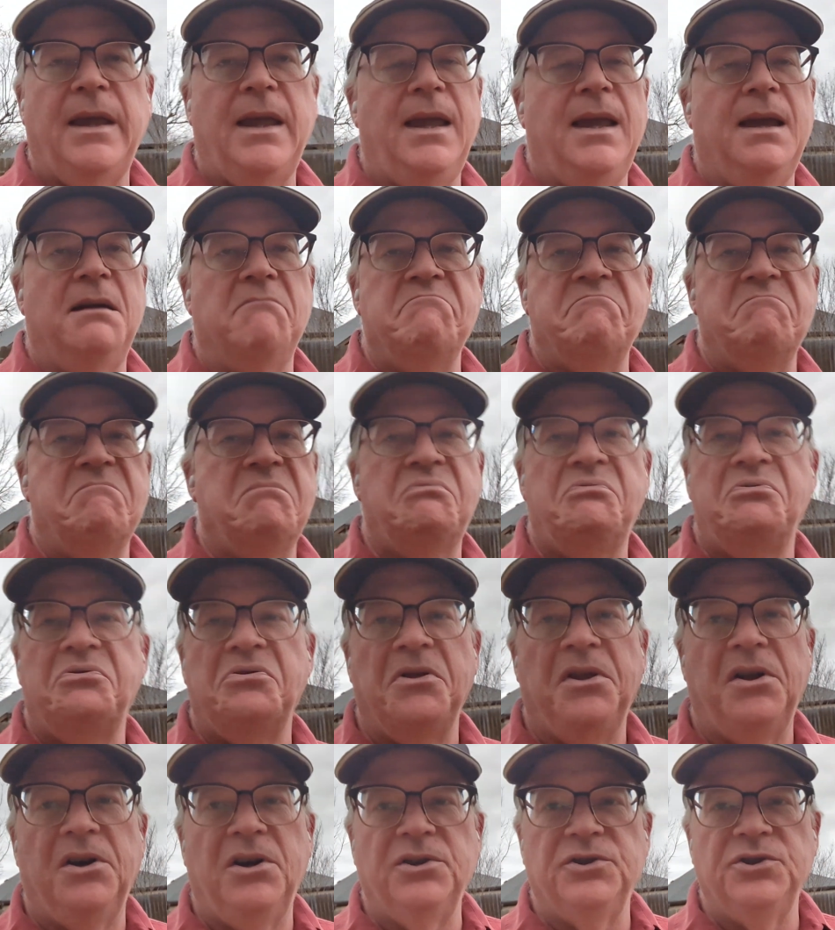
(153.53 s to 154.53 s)
and
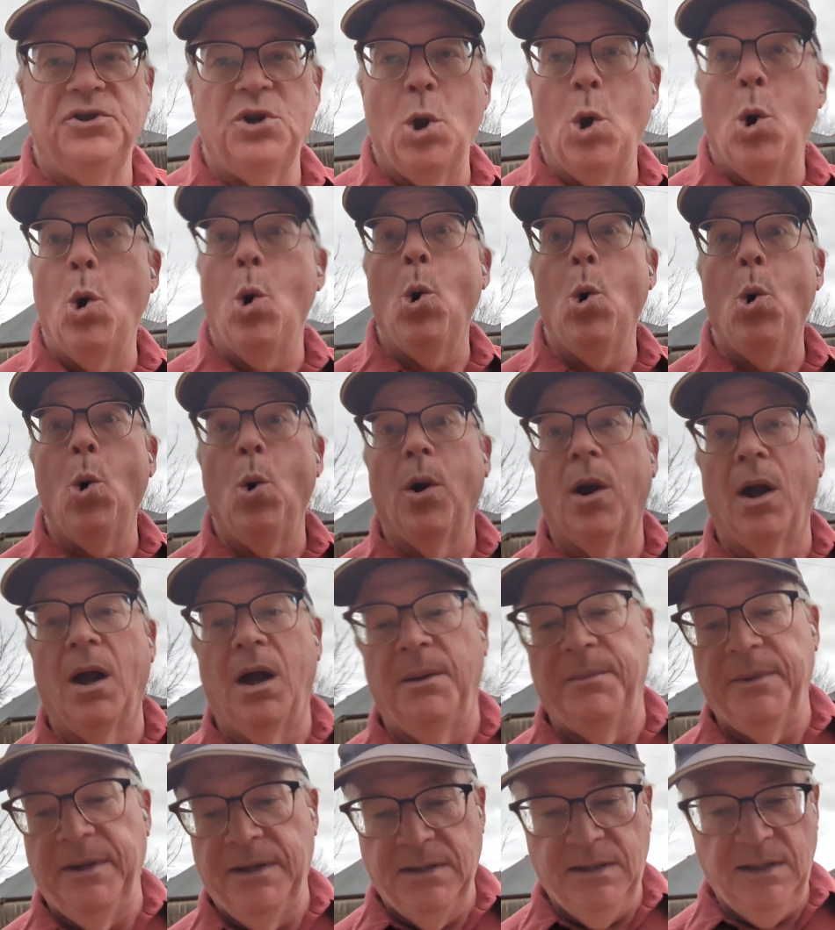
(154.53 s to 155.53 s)
there's no
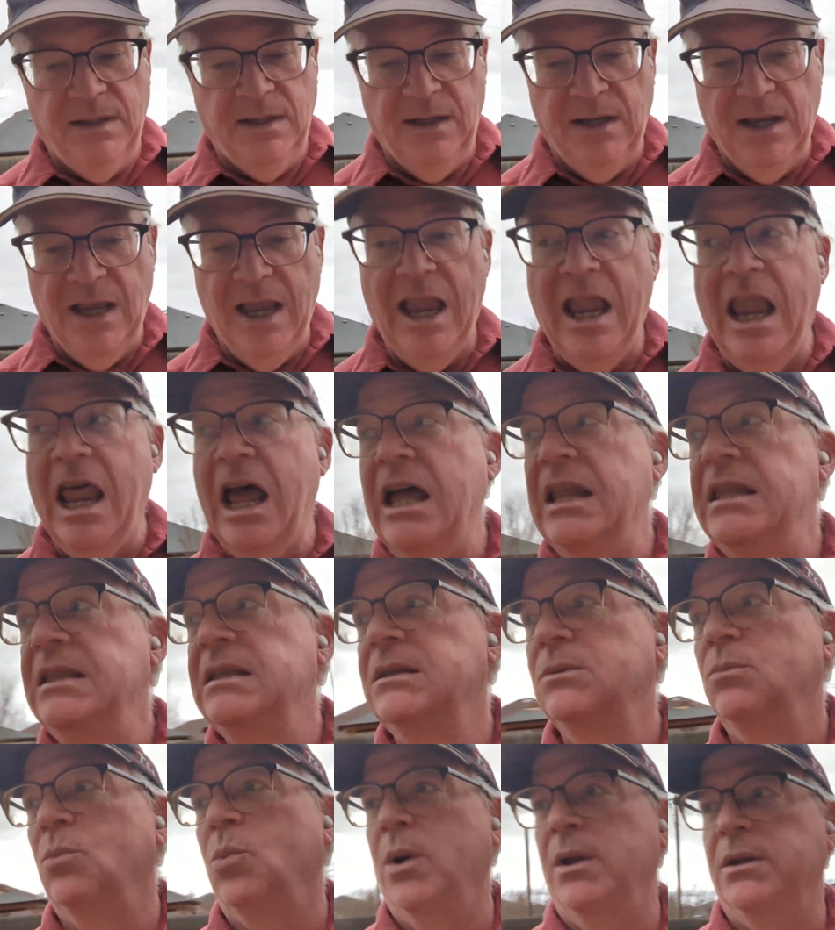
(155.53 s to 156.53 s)
comments in it,
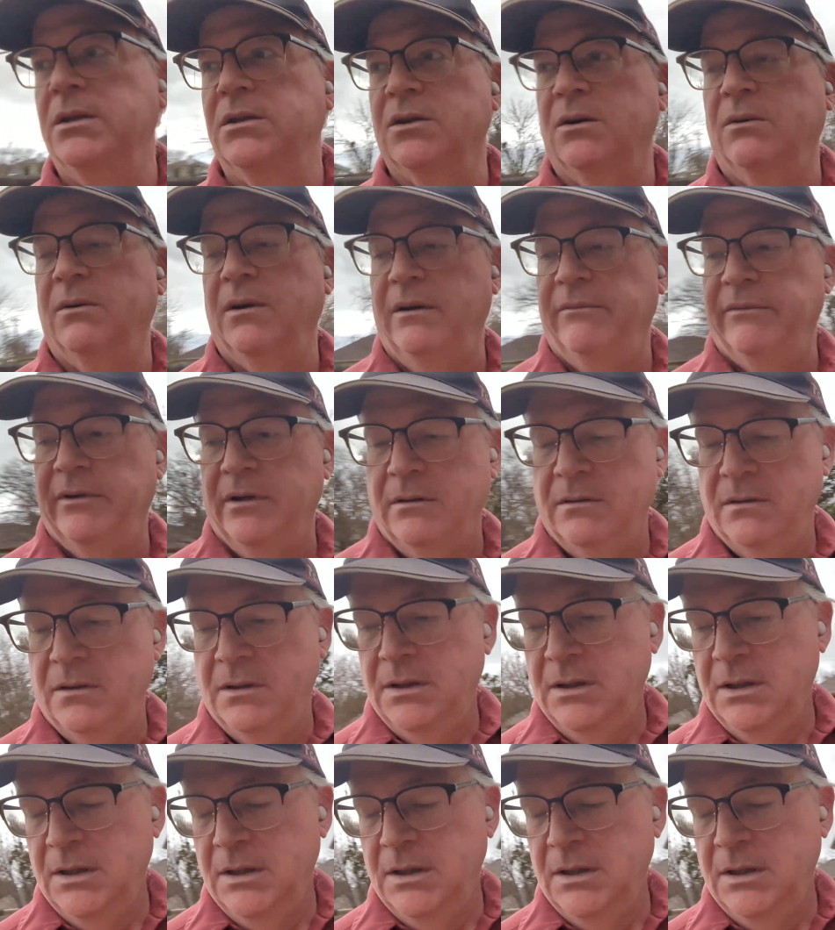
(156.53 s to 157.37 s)
none whatsoever.